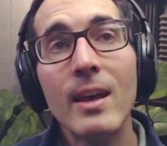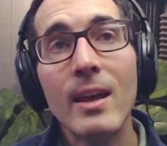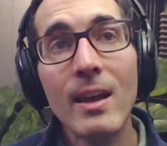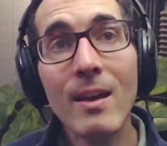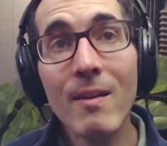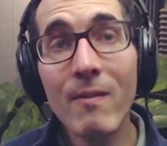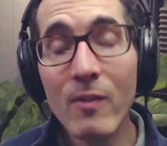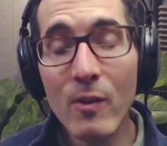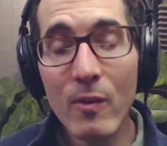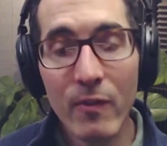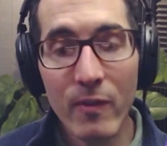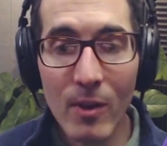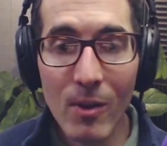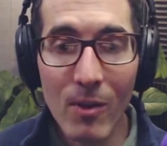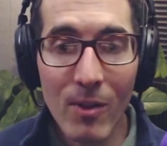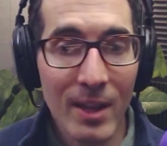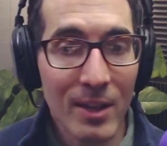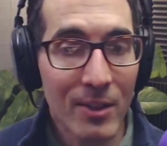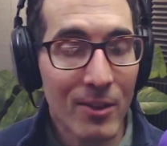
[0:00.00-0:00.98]
if you
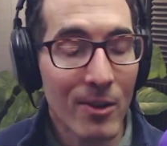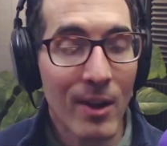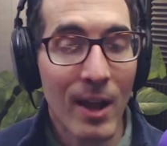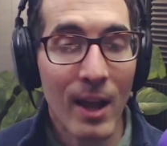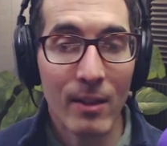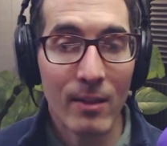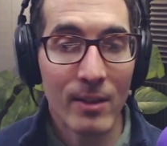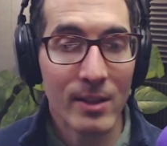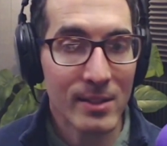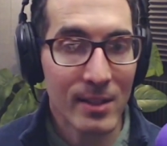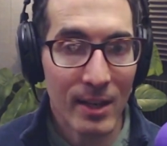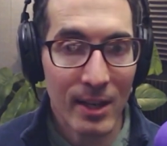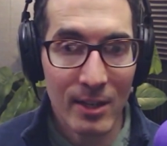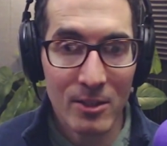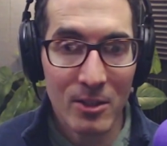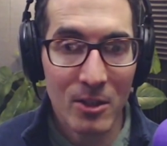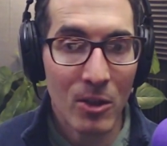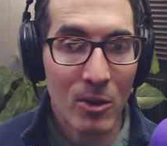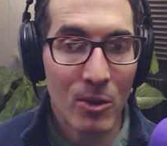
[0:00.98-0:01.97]
feel like they're not listening
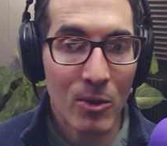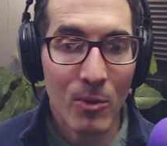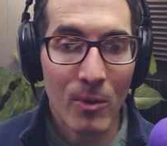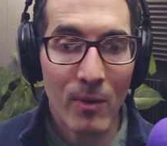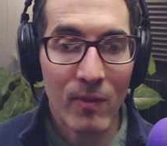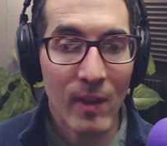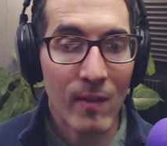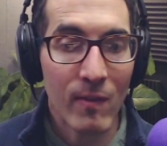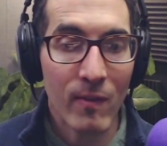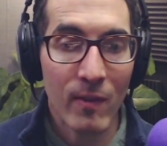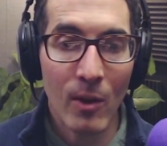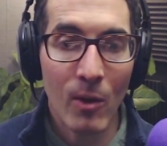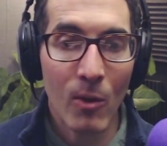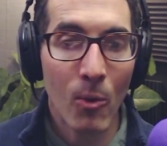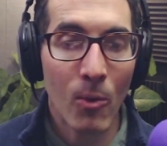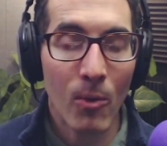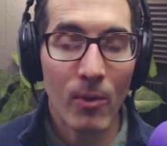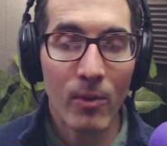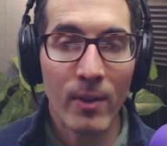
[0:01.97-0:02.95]
to you, if they
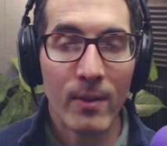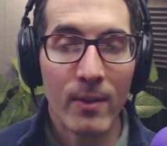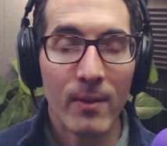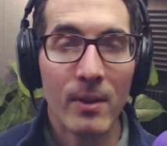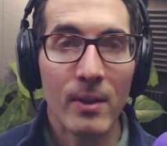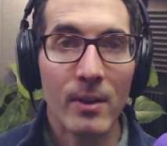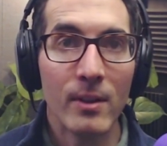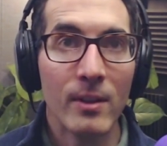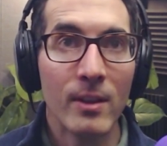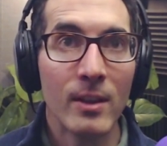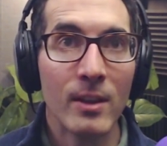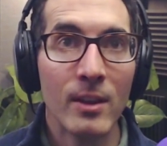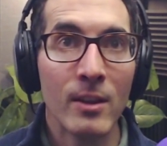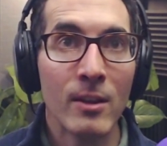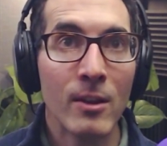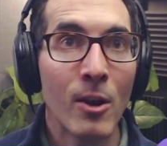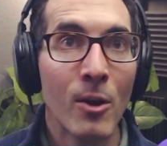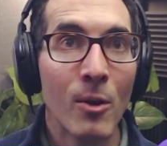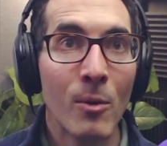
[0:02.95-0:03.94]
feel
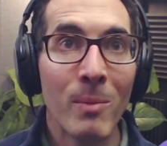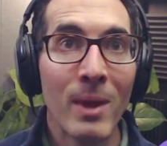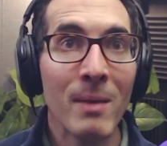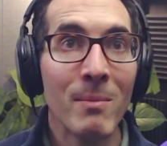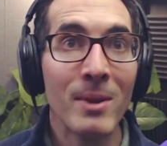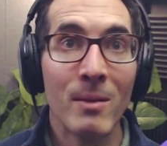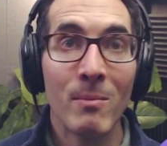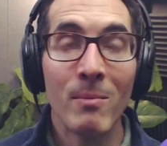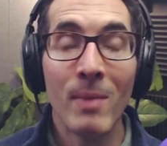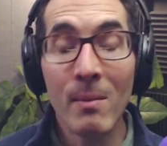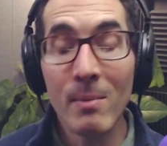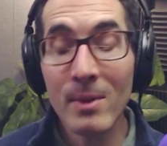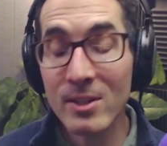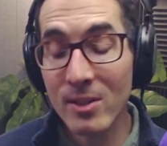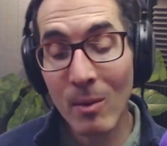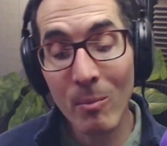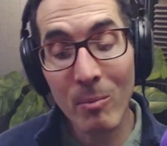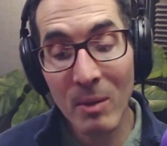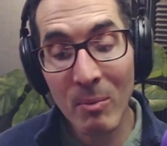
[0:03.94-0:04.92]
maybe
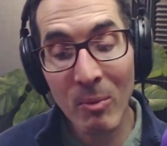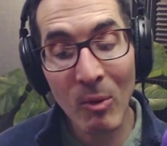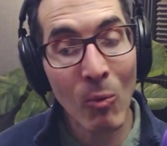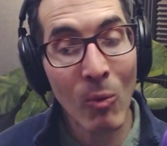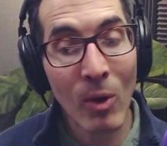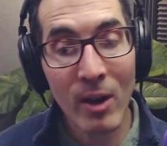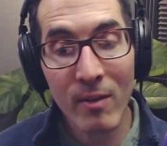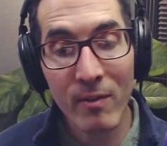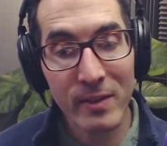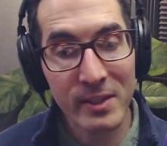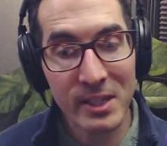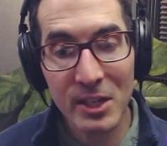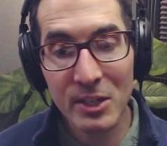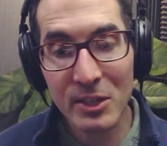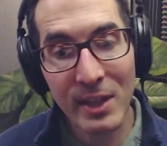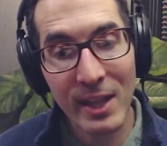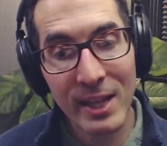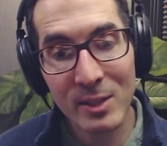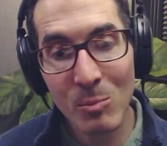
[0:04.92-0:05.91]
some people want a
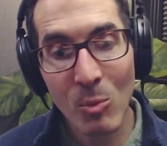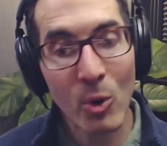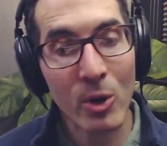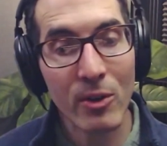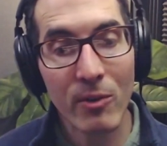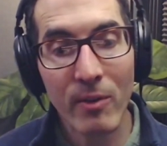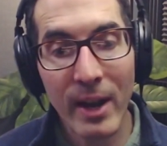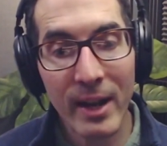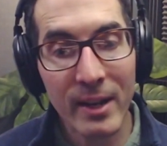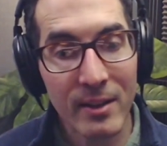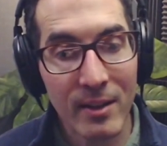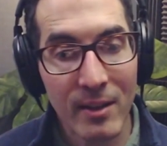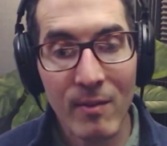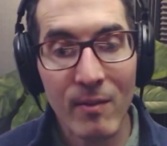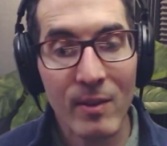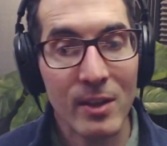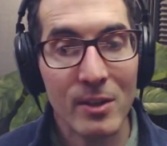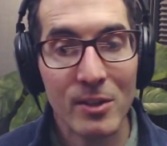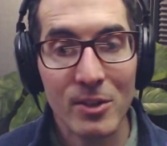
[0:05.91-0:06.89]
physician that's more
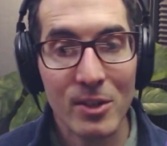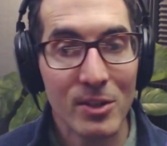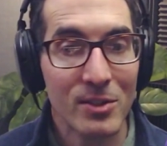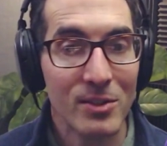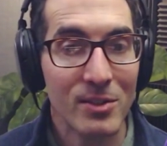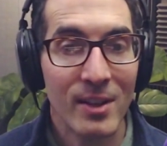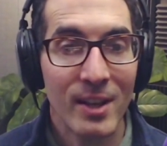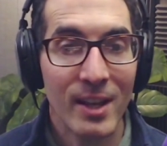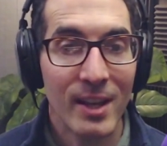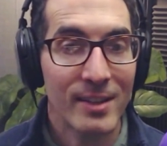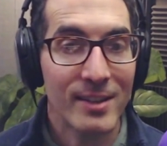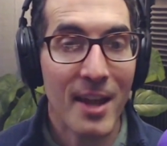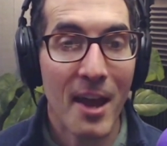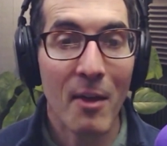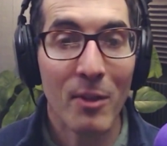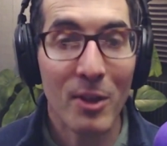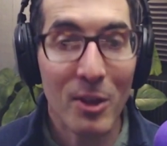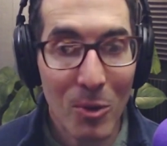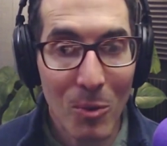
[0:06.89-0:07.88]
directive and is just
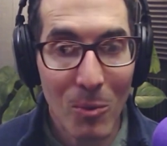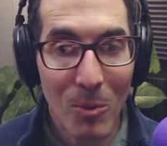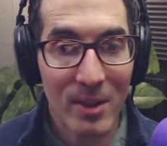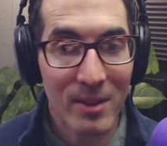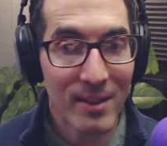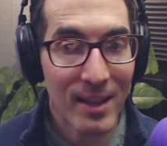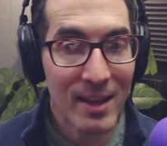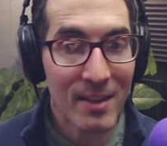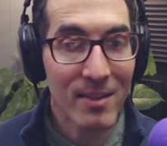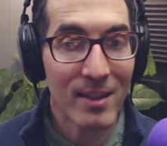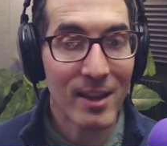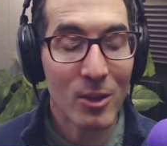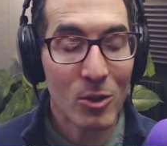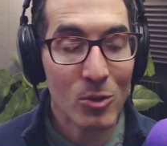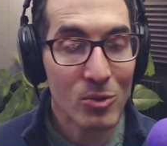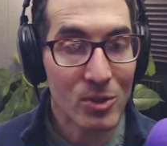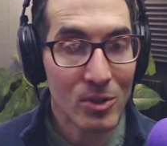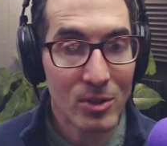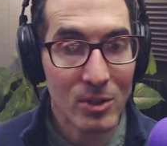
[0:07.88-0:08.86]
telling you what they think
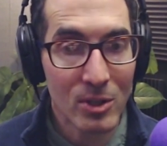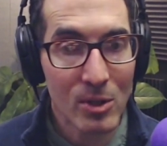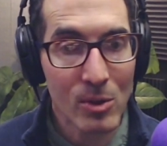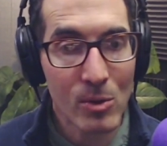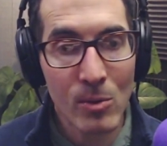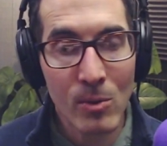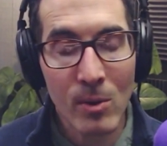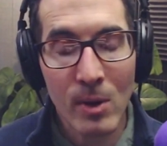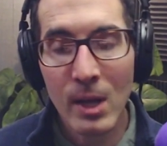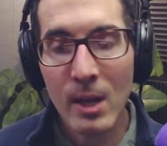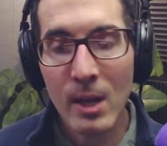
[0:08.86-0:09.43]
you should do.